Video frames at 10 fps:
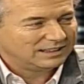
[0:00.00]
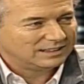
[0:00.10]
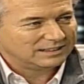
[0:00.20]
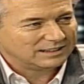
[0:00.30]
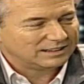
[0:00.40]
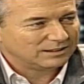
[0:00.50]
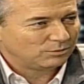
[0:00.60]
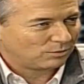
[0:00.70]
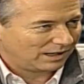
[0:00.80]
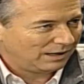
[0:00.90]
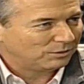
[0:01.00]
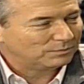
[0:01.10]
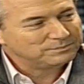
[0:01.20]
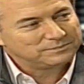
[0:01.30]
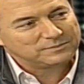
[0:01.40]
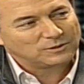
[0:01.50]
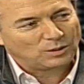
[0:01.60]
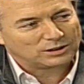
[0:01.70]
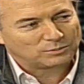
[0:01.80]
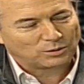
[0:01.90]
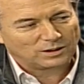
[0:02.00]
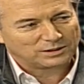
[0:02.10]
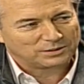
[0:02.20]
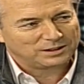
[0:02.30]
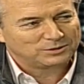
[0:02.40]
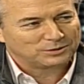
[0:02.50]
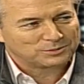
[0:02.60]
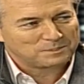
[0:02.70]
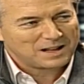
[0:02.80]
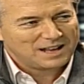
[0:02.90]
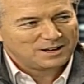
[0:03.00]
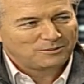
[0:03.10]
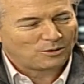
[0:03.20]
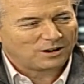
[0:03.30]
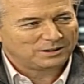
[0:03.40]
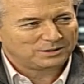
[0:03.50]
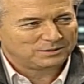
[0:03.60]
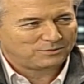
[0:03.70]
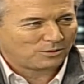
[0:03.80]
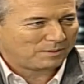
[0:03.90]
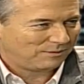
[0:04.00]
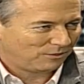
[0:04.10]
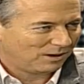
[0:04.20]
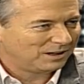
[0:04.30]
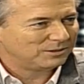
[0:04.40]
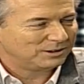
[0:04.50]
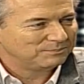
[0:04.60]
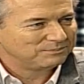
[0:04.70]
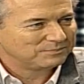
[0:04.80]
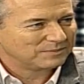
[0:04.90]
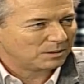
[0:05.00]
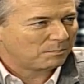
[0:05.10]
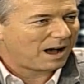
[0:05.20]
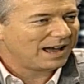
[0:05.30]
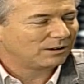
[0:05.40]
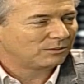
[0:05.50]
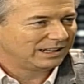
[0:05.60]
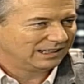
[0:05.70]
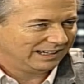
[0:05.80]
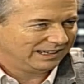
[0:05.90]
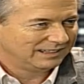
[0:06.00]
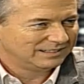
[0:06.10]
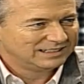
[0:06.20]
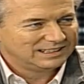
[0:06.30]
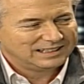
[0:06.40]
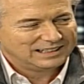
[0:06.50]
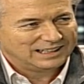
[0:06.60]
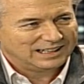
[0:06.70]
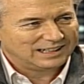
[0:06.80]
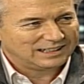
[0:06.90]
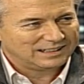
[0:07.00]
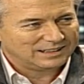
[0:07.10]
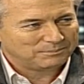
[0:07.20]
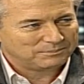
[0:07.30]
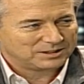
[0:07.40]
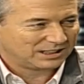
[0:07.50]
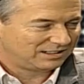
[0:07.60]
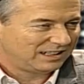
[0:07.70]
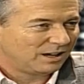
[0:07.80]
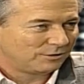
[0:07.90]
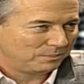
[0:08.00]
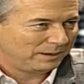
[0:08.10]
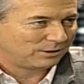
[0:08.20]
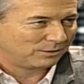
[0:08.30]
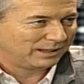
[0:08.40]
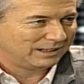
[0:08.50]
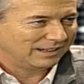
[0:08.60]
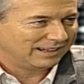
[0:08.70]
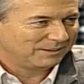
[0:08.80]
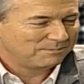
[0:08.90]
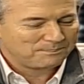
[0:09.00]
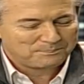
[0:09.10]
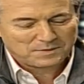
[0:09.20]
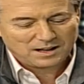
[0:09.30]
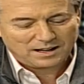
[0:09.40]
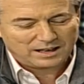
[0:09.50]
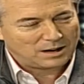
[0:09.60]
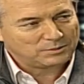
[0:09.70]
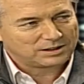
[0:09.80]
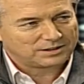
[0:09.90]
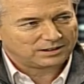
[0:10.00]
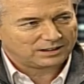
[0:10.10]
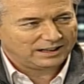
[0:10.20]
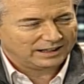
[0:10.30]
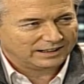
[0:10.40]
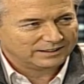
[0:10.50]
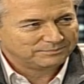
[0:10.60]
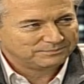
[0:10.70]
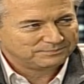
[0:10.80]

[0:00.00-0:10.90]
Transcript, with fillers: in uh, un relevo, mm -hmm. 4x400. 400, 400 4 400 the mile relay, and um, 1600 meter relay. And I was the third leg.